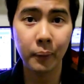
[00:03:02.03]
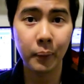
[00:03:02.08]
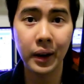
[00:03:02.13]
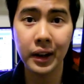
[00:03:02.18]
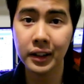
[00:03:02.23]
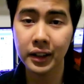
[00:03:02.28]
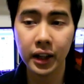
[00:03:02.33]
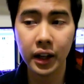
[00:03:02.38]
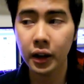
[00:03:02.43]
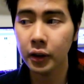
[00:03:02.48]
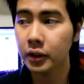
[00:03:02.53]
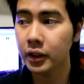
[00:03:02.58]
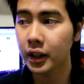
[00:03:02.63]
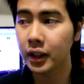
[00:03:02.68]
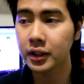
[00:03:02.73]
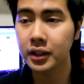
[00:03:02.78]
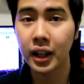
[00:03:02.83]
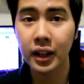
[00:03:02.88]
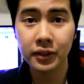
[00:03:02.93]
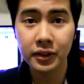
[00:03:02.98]
My town,
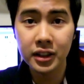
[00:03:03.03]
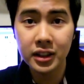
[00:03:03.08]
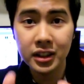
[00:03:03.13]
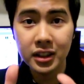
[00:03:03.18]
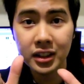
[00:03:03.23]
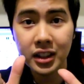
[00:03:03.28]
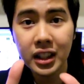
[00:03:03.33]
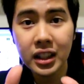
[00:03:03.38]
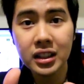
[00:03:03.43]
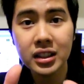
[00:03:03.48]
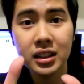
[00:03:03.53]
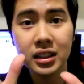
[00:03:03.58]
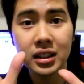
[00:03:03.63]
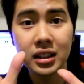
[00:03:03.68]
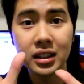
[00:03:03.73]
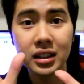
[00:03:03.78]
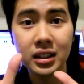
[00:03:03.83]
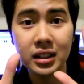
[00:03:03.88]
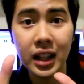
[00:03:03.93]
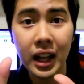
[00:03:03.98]
guys, have six
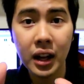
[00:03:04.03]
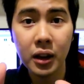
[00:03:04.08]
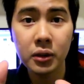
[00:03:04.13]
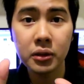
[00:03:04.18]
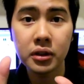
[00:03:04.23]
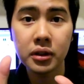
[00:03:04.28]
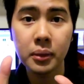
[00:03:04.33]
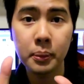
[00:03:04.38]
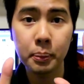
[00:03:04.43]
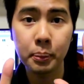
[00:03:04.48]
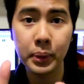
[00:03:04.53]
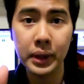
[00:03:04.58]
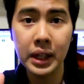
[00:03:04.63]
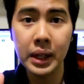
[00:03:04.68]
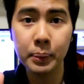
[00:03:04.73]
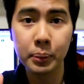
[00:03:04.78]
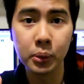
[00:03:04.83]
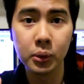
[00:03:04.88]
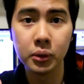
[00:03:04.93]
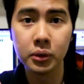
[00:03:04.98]
thousand
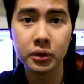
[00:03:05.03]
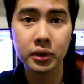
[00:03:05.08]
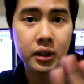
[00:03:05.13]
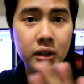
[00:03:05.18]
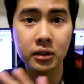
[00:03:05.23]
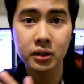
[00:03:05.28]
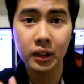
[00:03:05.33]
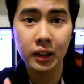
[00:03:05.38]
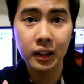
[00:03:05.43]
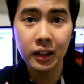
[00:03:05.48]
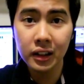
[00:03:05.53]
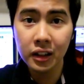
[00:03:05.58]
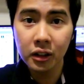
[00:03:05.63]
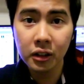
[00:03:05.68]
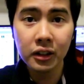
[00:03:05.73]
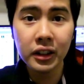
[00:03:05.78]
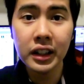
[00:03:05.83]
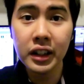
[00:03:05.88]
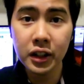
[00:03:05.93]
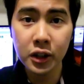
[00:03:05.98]
people. There's
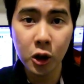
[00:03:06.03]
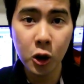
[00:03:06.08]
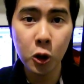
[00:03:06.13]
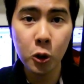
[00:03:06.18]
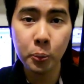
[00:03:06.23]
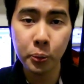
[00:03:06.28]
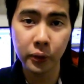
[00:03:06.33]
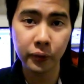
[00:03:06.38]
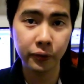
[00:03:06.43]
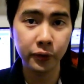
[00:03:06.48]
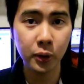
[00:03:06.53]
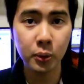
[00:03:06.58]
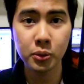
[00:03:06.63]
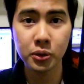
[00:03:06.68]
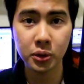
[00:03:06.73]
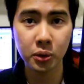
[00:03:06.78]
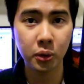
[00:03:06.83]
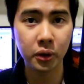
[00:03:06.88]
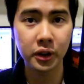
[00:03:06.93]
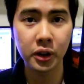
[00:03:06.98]
literally no perfume
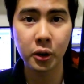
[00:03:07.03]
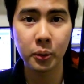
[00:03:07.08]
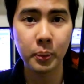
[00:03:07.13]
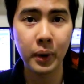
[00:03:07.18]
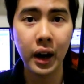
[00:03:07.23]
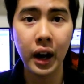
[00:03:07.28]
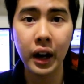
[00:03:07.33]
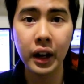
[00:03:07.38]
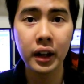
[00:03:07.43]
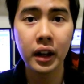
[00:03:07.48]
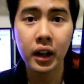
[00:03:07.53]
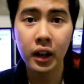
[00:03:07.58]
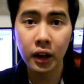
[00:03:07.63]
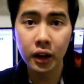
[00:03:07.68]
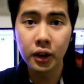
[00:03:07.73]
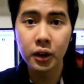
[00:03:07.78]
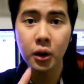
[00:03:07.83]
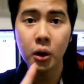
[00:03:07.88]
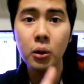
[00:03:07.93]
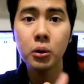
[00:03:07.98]
store nearby,
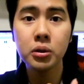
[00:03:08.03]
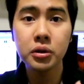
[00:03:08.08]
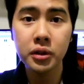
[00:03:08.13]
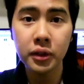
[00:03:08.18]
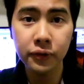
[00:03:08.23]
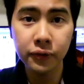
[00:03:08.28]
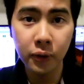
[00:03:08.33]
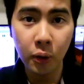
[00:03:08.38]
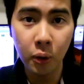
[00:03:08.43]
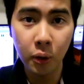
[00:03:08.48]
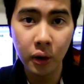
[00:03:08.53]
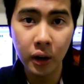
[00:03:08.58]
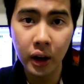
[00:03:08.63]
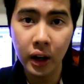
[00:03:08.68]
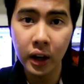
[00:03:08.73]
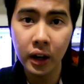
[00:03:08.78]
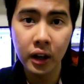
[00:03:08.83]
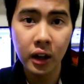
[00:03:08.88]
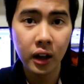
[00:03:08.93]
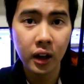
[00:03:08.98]
no
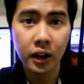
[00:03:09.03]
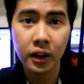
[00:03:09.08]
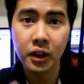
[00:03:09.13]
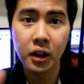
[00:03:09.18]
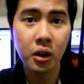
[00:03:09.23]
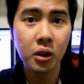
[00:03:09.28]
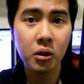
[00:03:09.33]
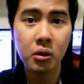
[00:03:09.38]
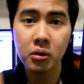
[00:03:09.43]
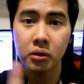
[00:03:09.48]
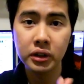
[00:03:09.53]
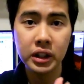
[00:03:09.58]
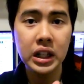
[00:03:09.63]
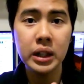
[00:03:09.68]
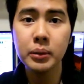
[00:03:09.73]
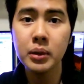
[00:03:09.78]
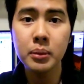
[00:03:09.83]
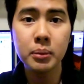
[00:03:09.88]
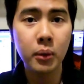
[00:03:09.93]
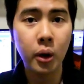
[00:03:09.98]
Sephora, no
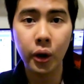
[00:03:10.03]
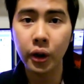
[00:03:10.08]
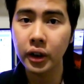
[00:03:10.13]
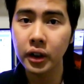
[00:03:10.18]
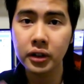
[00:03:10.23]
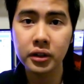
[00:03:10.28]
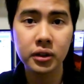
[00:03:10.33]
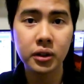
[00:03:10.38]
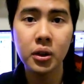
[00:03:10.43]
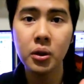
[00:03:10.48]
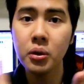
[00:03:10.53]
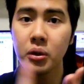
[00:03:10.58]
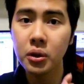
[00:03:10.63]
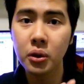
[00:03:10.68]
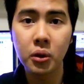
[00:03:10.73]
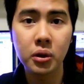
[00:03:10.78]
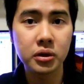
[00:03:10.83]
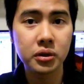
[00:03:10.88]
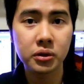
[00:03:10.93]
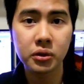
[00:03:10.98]
Neiman Marcus, no
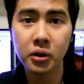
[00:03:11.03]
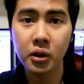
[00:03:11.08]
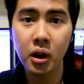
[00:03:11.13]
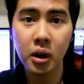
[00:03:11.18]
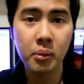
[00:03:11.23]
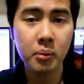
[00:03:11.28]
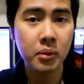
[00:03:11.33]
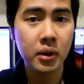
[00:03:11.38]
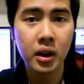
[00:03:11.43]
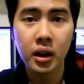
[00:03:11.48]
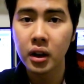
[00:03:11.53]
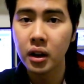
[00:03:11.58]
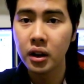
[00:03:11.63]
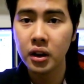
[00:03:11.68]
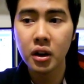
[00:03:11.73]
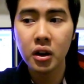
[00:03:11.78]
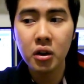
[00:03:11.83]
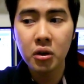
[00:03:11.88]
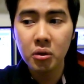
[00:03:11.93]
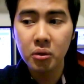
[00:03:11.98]
Nordstrom,
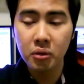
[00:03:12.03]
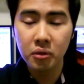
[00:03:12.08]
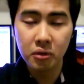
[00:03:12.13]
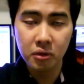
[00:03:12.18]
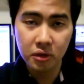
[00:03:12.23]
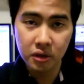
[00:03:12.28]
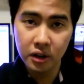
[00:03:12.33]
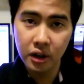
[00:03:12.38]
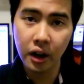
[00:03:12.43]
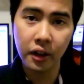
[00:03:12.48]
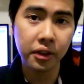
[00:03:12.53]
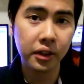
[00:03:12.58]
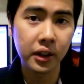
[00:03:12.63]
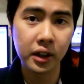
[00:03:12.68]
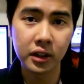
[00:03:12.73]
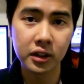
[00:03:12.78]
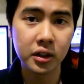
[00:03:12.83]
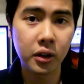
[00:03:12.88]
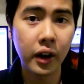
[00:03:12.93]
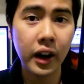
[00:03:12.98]
no
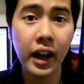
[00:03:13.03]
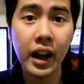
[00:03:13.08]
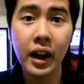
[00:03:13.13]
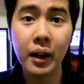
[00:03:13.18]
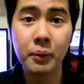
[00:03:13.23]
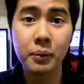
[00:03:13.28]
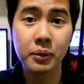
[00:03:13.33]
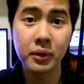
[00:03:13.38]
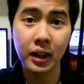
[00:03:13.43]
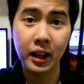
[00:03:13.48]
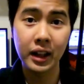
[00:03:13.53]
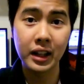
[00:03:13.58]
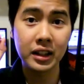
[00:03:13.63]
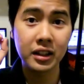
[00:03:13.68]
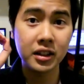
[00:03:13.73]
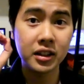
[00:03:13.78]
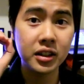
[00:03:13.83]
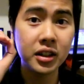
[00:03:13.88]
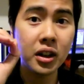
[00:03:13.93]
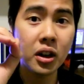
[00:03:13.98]
nothing. So I have
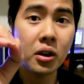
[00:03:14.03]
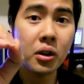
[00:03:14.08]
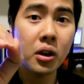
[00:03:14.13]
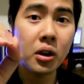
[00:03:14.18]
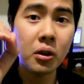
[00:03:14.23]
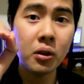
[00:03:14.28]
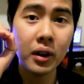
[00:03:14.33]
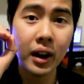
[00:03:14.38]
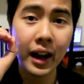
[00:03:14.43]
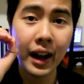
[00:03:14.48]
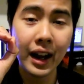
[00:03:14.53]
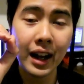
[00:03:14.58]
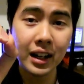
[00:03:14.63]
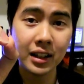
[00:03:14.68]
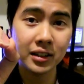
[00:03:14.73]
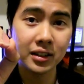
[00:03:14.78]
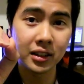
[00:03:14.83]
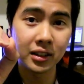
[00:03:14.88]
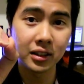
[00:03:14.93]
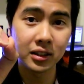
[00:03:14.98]
zero
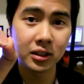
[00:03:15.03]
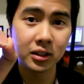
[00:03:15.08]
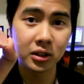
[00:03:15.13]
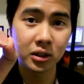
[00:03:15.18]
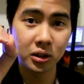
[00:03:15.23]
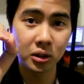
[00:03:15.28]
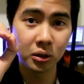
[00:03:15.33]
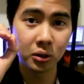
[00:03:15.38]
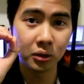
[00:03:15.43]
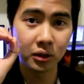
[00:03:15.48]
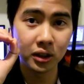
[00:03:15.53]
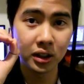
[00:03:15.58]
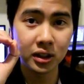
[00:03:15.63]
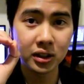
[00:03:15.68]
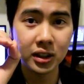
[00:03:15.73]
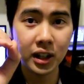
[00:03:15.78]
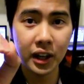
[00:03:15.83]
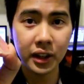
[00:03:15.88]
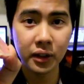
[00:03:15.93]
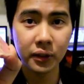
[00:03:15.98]
access to
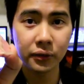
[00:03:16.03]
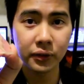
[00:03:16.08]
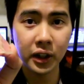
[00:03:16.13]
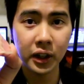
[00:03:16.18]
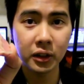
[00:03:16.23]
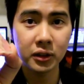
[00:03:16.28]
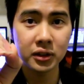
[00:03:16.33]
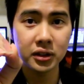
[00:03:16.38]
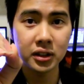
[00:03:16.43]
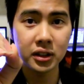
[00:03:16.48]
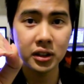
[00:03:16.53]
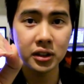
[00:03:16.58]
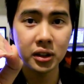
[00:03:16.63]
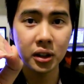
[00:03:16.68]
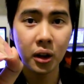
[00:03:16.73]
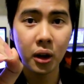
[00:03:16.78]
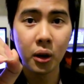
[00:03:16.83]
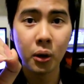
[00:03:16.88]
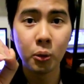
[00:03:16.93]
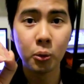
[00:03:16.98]
designer
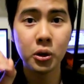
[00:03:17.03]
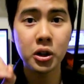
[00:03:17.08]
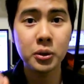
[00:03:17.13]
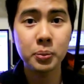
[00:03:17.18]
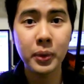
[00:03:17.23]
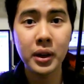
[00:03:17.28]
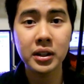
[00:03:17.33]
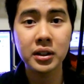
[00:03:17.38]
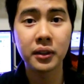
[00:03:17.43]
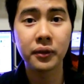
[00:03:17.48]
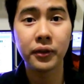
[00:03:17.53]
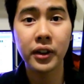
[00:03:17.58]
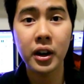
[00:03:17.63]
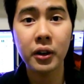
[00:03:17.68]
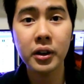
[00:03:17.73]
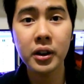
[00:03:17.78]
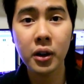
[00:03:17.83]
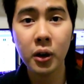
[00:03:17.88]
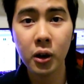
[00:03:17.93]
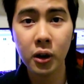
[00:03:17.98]
fragrances, which makes it
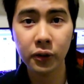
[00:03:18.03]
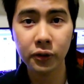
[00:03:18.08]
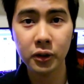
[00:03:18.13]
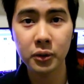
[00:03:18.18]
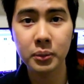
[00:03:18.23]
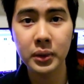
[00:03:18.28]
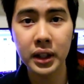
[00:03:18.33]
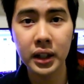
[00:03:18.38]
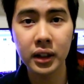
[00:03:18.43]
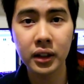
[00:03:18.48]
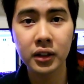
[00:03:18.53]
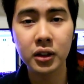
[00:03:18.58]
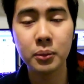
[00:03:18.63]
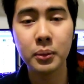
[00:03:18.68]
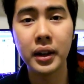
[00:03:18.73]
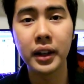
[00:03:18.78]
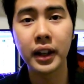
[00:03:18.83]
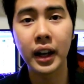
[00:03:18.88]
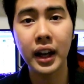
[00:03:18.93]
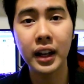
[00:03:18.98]
very hard for me to
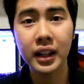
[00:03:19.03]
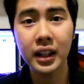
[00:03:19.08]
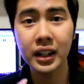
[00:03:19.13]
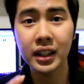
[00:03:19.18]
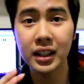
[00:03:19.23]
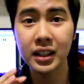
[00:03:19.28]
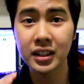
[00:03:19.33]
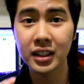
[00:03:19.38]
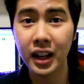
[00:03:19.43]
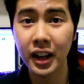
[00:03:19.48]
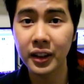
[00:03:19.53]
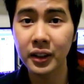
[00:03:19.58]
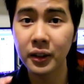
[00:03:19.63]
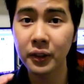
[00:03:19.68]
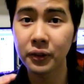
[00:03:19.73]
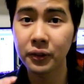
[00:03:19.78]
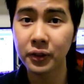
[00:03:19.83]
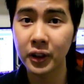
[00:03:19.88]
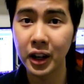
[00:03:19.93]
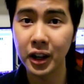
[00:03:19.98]
make any
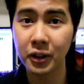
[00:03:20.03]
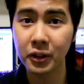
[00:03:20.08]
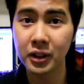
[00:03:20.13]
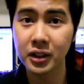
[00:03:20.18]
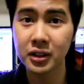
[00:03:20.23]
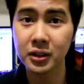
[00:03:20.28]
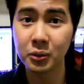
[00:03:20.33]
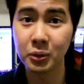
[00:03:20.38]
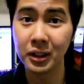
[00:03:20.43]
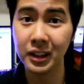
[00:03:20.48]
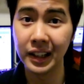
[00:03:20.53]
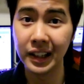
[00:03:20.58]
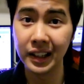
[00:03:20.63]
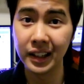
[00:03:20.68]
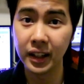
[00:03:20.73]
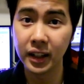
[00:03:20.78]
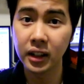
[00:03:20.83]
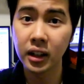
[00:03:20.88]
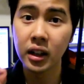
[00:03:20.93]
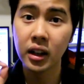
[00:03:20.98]
designer fragrance
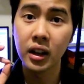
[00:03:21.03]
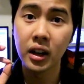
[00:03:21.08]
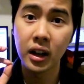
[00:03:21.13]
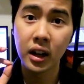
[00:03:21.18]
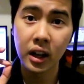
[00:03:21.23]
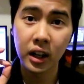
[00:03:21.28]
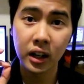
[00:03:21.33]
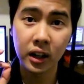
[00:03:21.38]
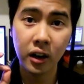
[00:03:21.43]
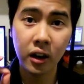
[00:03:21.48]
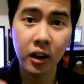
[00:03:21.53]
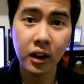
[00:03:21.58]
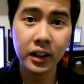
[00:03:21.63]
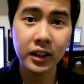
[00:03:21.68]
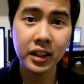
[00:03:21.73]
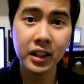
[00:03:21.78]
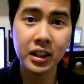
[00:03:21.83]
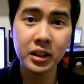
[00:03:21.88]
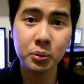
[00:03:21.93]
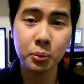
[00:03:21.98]
related
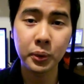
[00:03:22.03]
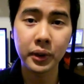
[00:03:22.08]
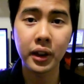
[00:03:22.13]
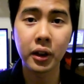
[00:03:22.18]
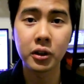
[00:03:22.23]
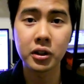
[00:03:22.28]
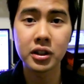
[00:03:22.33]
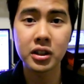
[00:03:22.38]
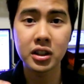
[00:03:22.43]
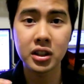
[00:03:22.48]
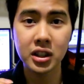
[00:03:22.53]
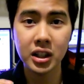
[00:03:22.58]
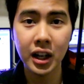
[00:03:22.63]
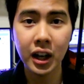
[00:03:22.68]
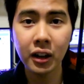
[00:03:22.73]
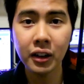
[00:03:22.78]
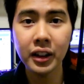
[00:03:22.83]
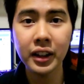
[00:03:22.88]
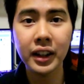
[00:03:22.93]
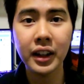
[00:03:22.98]
content without
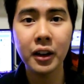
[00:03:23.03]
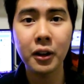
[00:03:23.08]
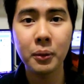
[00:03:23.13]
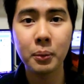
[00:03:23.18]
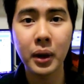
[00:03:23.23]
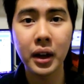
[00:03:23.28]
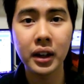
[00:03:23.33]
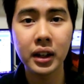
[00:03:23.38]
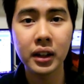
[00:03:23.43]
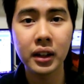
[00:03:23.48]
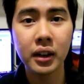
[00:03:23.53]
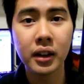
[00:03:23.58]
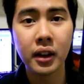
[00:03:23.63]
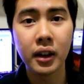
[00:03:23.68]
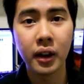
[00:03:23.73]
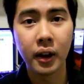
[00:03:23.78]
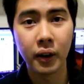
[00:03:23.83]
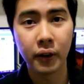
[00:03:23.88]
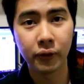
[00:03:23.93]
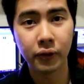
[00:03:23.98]
shelling out money
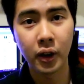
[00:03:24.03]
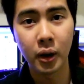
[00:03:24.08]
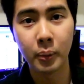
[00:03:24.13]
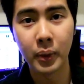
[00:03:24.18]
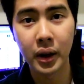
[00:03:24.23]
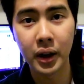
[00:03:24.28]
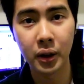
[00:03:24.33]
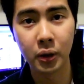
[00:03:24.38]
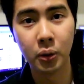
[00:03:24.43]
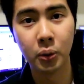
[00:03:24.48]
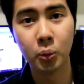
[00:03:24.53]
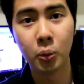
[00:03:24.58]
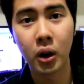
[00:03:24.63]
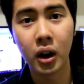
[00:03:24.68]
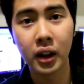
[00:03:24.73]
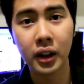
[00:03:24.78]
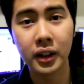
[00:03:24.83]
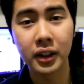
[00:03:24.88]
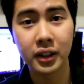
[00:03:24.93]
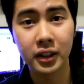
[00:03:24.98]
from my own
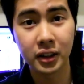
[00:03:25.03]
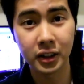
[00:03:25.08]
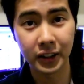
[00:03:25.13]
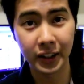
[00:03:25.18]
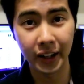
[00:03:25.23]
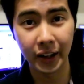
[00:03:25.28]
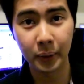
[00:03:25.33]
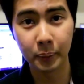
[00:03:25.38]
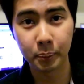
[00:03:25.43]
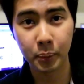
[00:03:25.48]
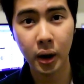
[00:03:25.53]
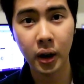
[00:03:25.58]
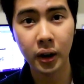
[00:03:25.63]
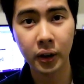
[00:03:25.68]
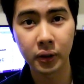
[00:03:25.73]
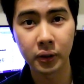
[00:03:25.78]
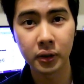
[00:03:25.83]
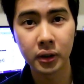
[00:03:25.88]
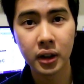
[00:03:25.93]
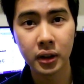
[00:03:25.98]
wallet to get a
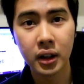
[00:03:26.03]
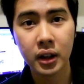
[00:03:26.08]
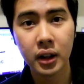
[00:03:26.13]
bottle.